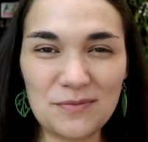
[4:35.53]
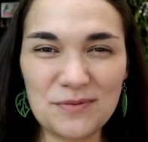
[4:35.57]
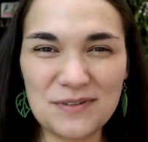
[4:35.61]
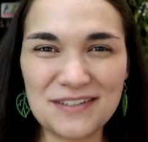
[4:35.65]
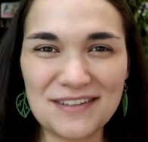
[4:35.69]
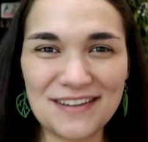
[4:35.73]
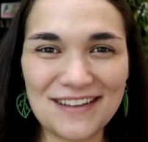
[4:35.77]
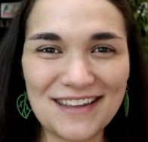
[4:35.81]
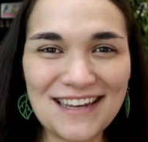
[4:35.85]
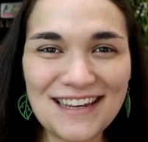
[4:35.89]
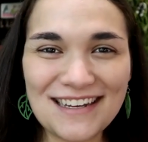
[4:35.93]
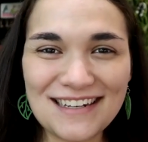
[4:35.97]
was
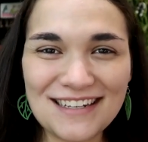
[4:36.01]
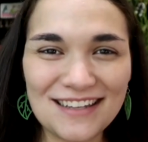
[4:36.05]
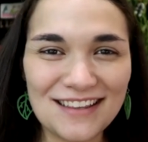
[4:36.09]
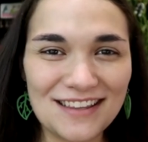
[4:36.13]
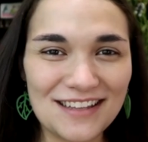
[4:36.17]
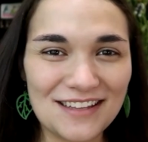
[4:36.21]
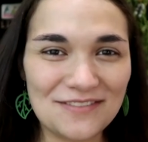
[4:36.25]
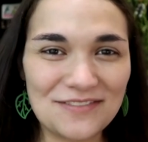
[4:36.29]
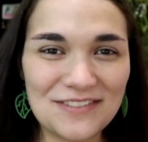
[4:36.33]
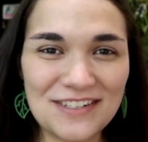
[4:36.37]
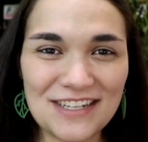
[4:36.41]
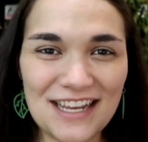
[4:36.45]
like to
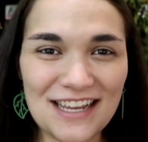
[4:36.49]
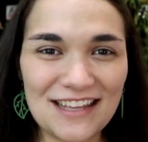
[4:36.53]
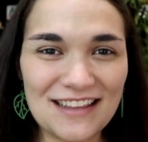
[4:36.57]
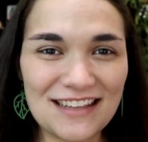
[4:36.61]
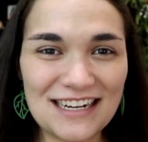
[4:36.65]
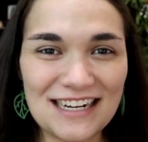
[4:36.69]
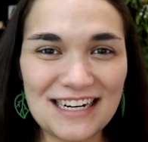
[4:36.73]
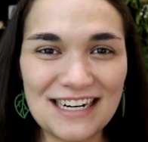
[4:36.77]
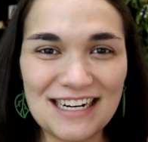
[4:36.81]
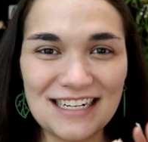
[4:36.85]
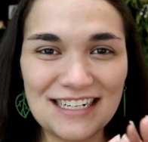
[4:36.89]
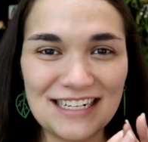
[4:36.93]
live
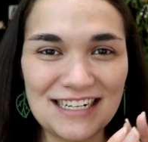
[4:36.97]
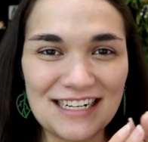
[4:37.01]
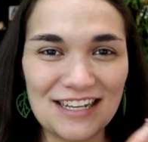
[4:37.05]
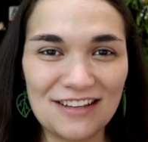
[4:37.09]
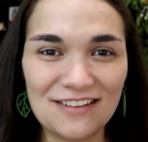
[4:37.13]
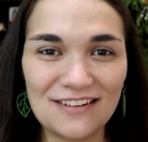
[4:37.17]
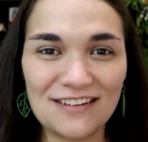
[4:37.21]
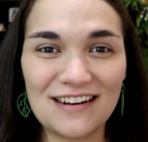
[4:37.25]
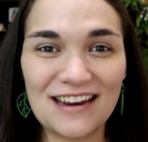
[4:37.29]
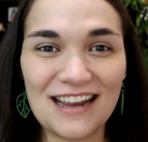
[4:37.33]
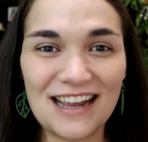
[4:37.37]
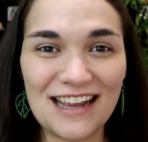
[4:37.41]
together in
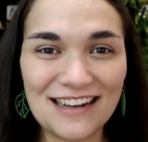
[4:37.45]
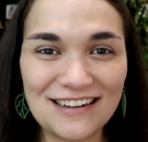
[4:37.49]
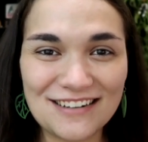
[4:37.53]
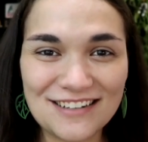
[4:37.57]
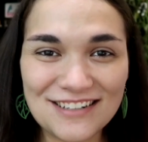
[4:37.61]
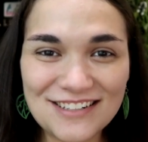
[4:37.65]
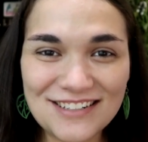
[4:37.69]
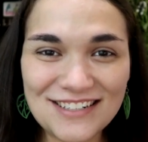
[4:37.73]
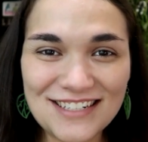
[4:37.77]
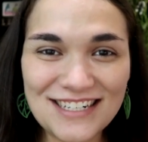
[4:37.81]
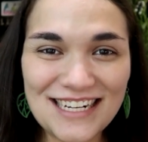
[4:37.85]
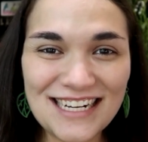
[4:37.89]
another
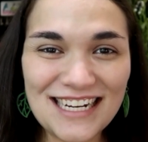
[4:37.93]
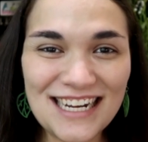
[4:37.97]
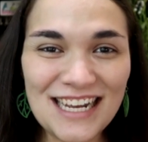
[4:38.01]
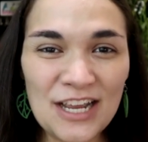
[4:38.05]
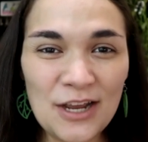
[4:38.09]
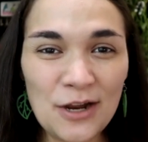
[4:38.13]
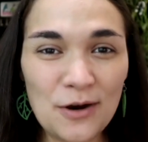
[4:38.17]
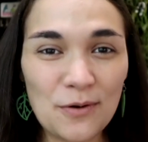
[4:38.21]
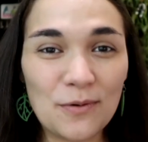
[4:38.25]
country